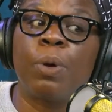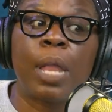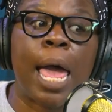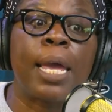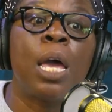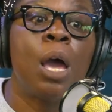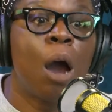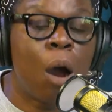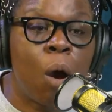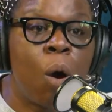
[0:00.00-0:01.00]
like,
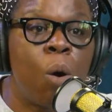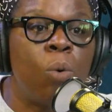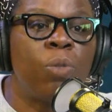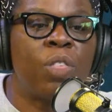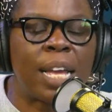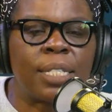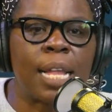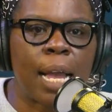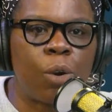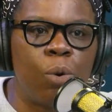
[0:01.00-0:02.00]
oh, that's
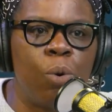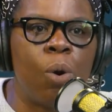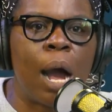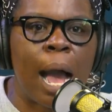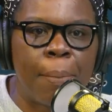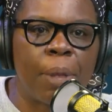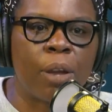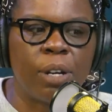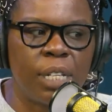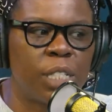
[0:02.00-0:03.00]
not cool. I'm not
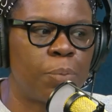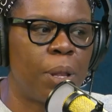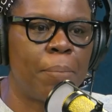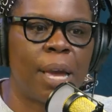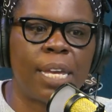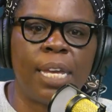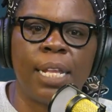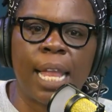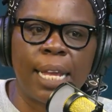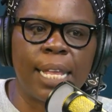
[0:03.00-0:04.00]
gonna discipline my
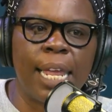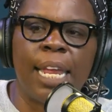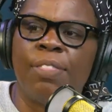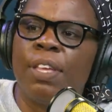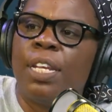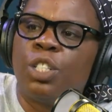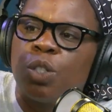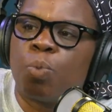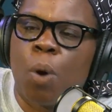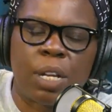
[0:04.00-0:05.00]
kid like that. And then it
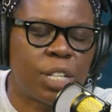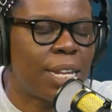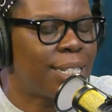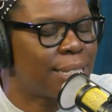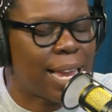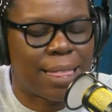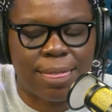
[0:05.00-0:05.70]
just washed out and it just got